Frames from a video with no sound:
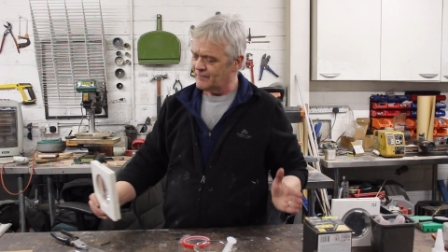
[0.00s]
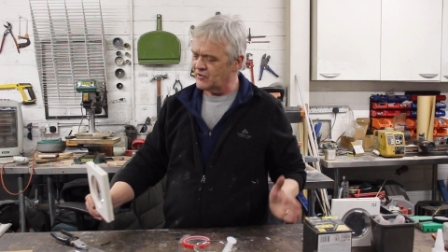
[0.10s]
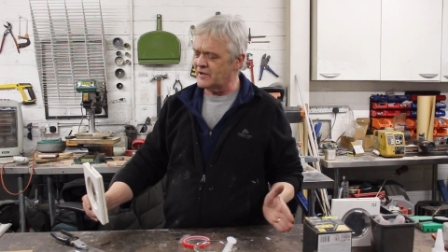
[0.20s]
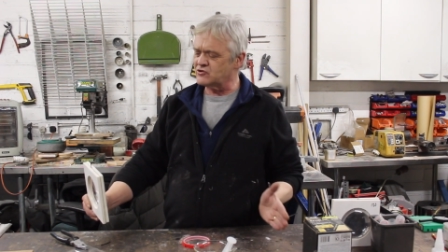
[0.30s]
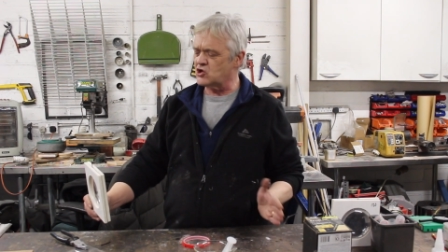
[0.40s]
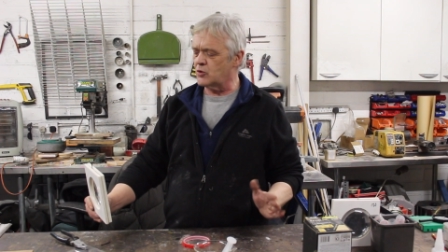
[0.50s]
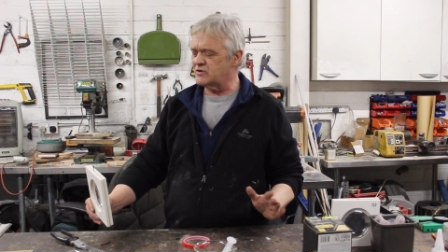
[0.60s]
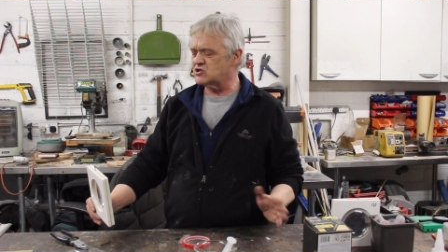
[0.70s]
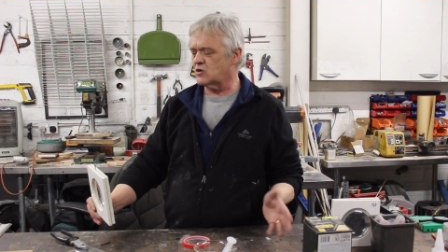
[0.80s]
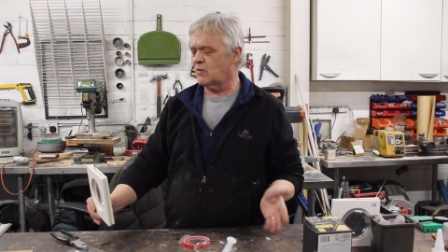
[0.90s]
They'll also
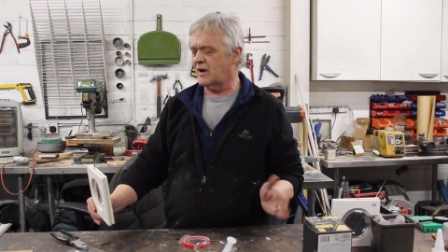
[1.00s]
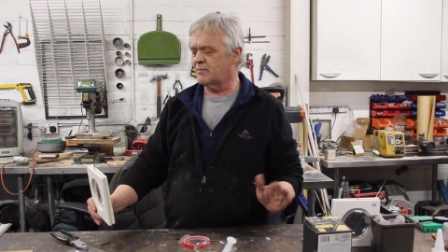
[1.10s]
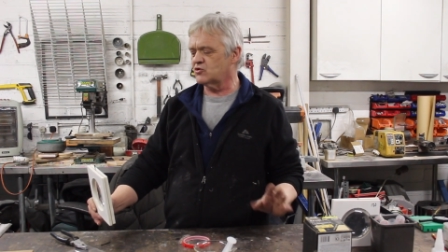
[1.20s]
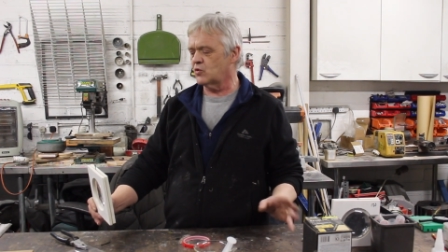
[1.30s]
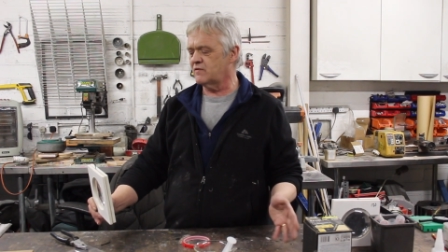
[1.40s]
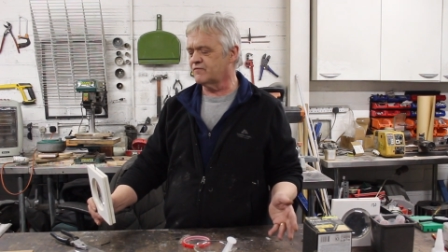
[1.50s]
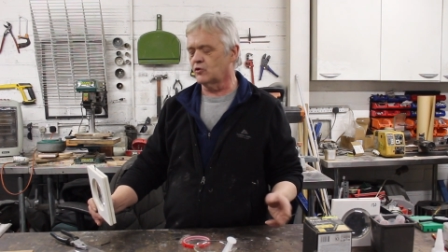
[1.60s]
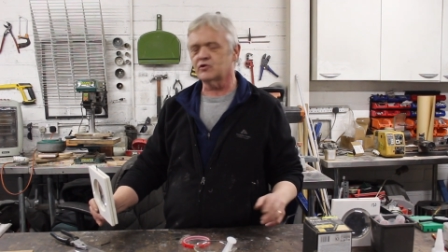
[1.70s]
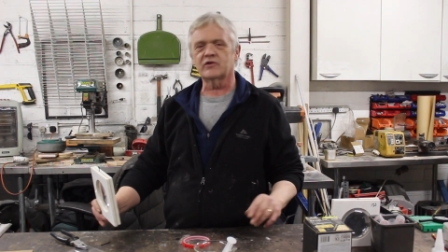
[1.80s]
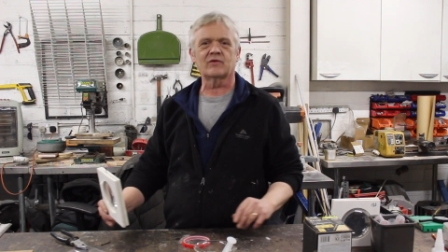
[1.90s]
be somewhere between
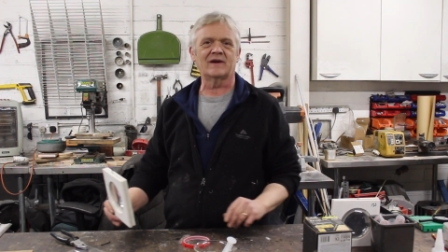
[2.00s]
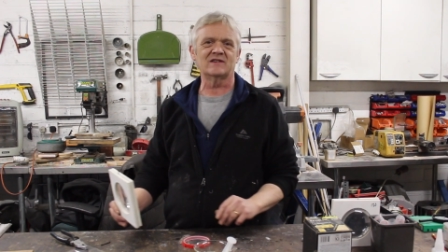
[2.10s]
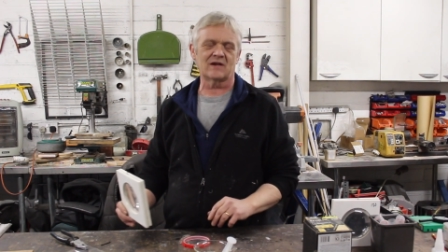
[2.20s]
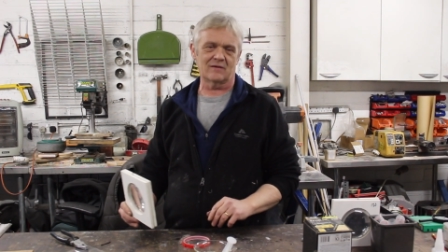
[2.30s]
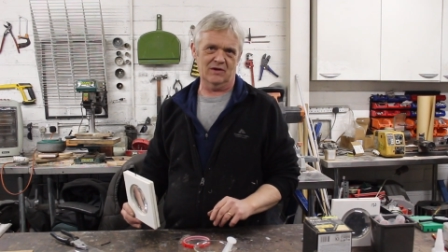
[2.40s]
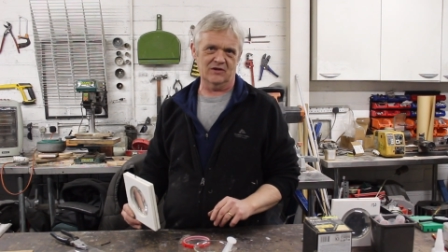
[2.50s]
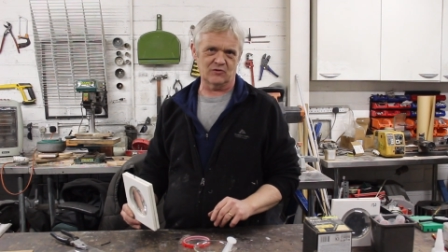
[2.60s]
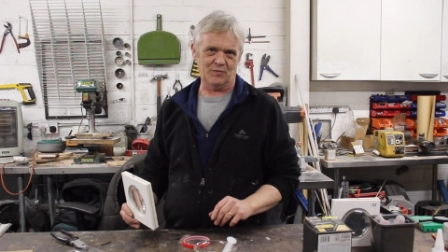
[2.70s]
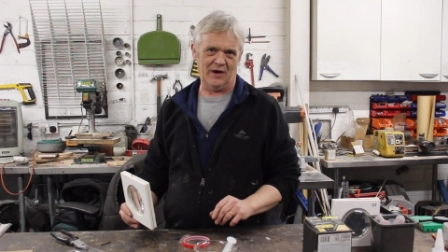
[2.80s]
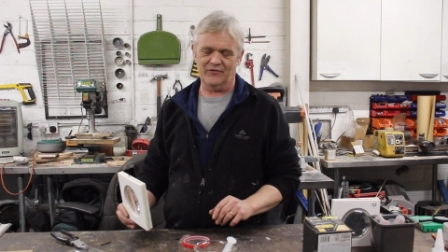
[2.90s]
40 and 20
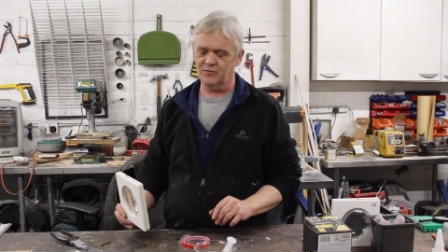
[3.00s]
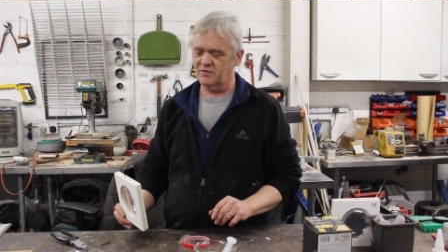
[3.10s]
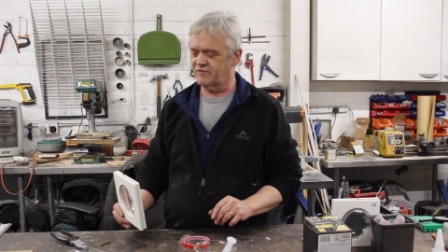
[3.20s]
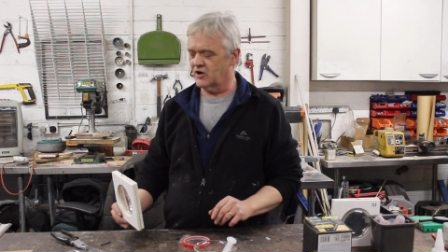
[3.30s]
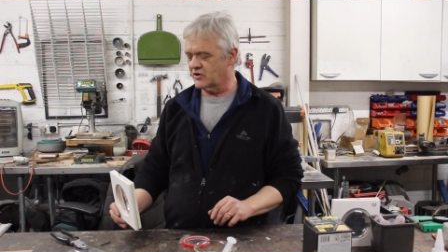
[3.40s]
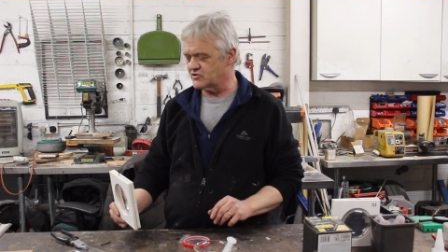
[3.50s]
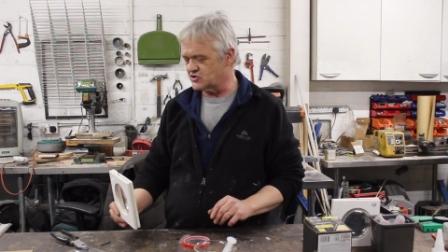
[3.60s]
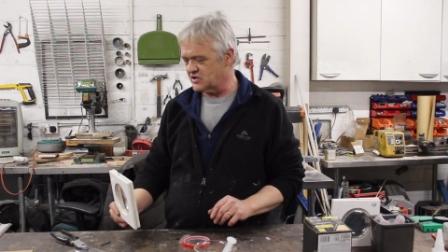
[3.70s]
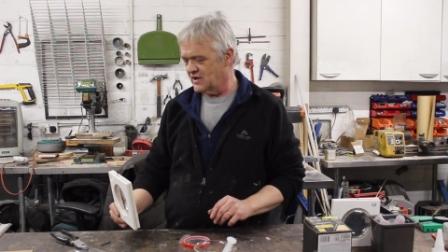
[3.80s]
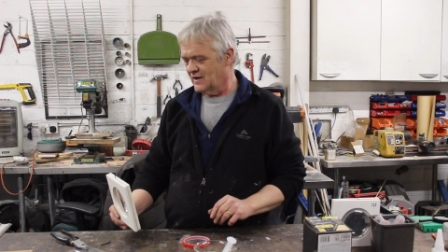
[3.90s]
centimetres apart to be focused.